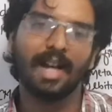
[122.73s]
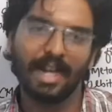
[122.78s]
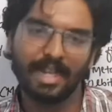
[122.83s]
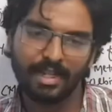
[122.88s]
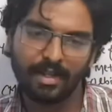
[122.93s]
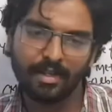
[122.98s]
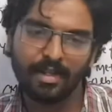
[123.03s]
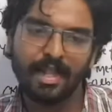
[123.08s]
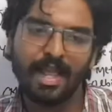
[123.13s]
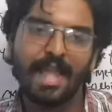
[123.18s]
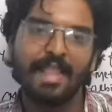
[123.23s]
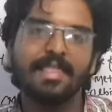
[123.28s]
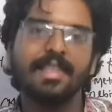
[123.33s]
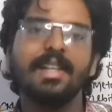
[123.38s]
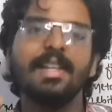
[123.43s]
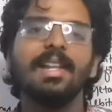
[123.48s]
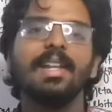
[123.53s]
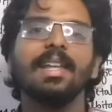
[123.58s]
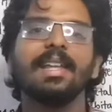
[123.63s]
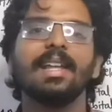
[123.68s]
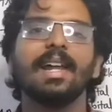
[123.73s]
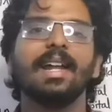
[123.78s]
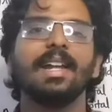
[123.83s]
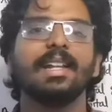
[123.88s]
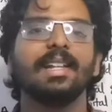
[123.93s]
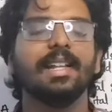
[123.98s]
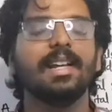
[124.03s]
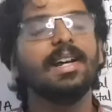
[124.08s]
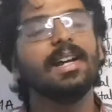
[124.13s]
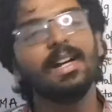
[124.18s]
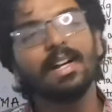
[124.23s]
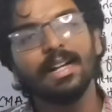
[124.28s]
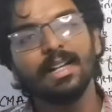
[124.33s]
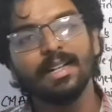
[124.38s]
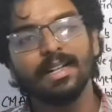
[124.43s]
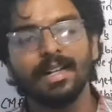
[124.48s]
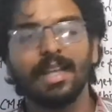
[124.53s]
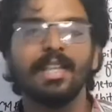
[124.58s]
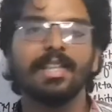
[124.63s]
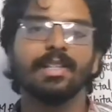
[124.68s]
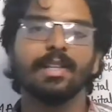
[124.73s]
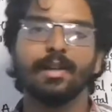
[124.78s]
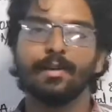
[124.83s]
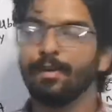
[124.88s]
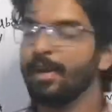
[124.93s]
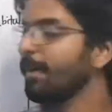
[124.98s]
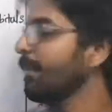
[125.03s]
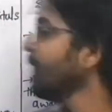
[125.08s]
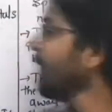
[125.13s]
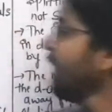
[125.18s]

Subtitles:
ion and the ligand in a nicer way.